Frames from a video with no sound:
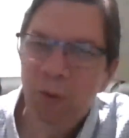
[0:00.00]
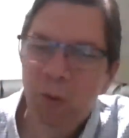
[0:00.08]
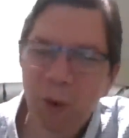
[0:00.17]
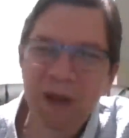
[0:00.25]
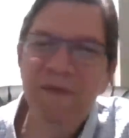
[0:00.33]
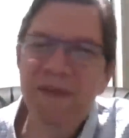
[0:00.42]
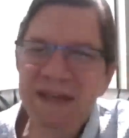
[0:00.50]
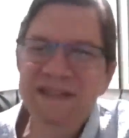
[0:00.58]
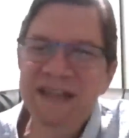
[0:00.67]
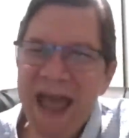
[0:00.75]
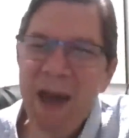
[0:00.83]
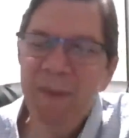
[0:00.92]
when this
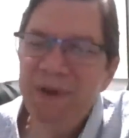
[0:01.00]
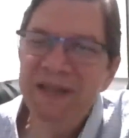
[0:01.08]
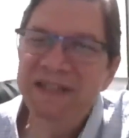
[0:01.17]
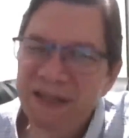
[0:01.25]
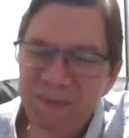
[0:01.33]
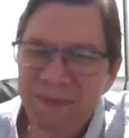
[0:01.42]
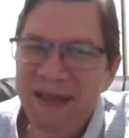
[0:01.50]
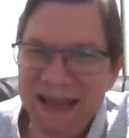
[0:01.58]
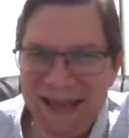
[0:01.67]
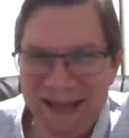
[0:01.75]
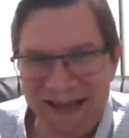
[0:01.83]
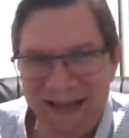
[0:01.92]
happened to
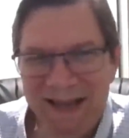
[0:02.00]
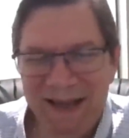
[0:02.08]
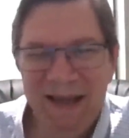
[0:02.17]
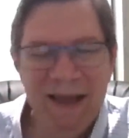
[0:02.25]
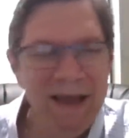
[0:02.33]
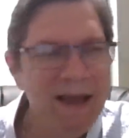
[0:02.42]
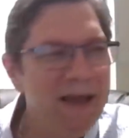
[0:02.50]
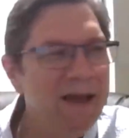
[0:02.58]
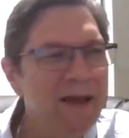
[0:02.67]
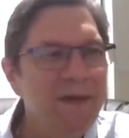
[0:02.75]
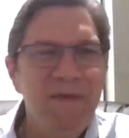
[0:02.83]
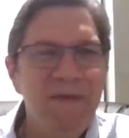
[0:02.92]
me
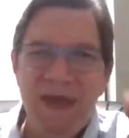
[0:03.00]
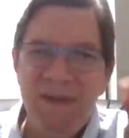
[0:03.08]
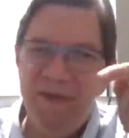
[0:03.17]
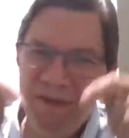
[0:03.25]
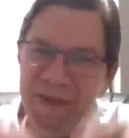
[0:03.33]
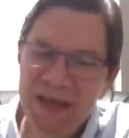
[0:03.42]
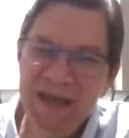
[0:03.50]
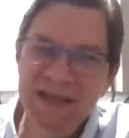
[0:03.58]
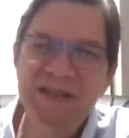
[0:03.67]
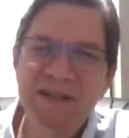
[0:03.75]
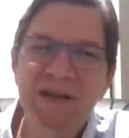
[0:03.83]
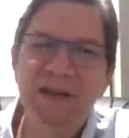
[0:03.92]
that
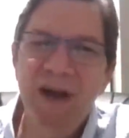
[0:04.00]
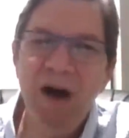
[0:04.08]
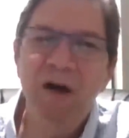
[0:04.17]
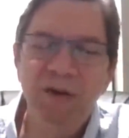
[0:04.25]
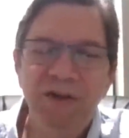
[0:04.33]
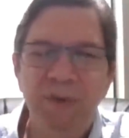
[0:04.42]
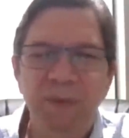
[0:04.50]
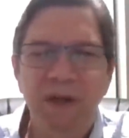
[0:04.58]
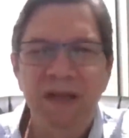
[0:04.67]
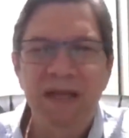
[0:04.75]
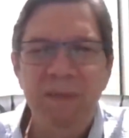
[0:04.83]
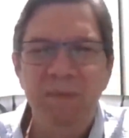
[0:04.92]
this could
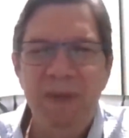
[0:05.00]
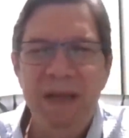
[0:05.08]
ultimately